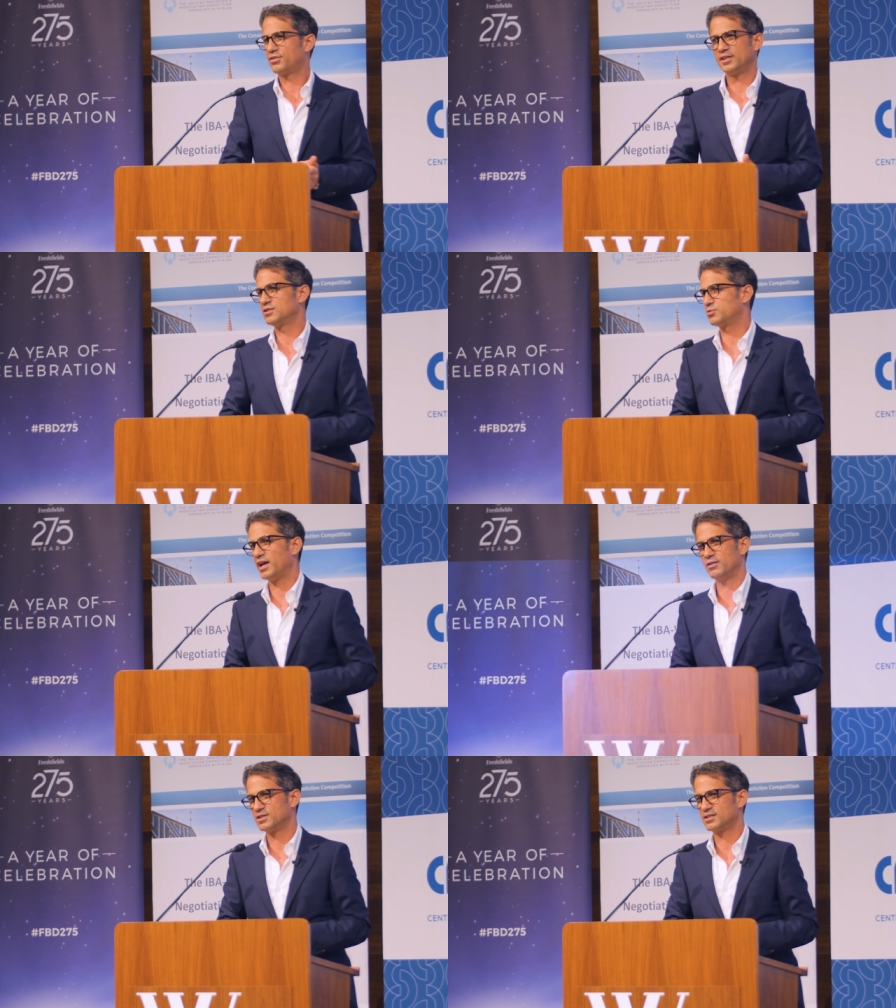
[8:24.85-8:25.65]
things we
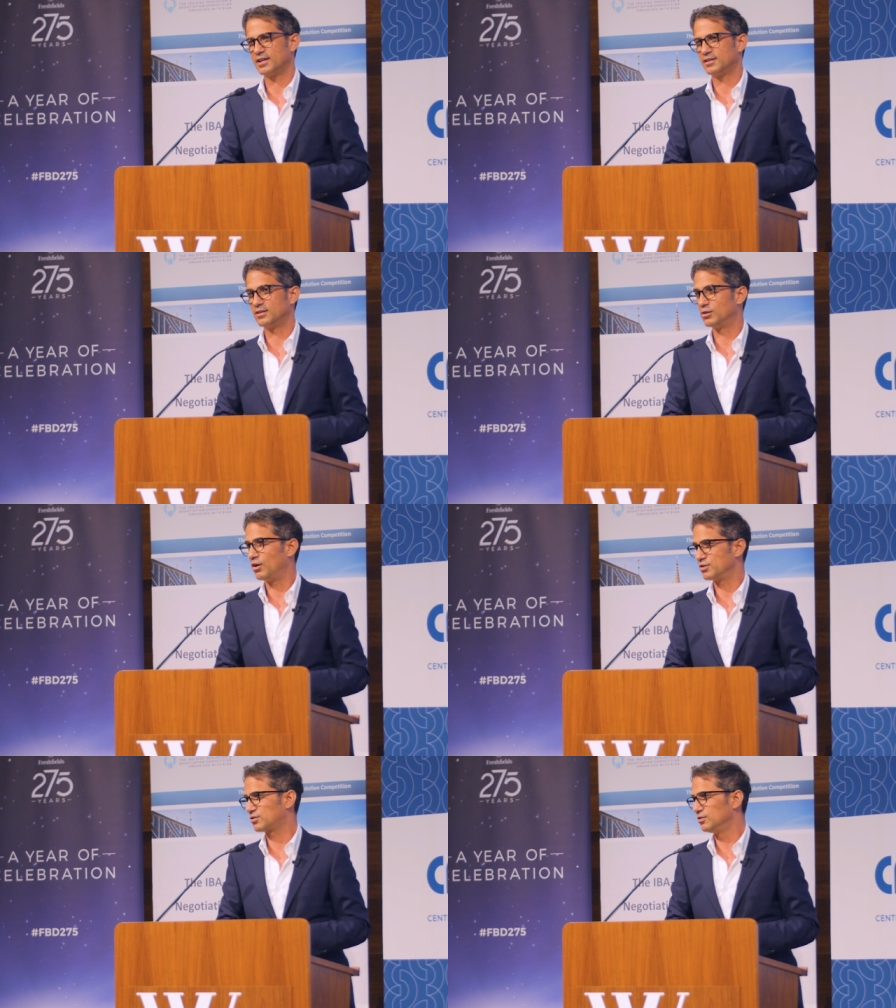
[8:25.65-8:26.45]
haven't studied in
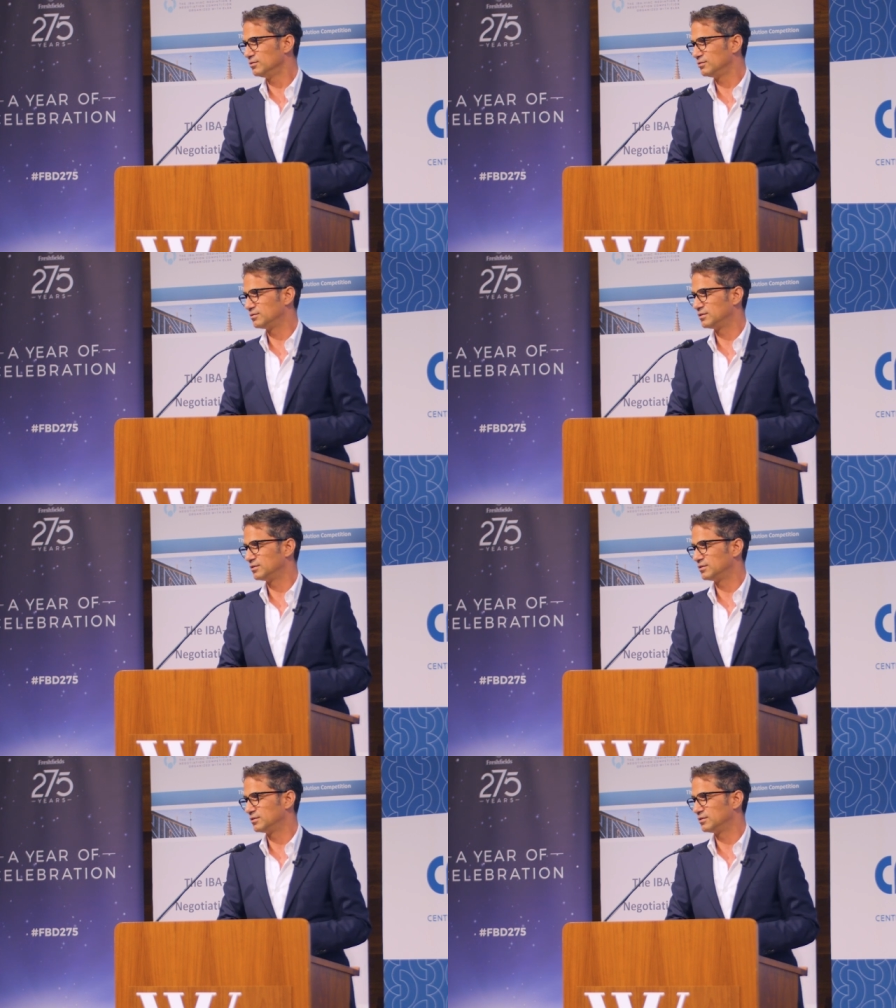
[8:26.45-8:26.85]
law school,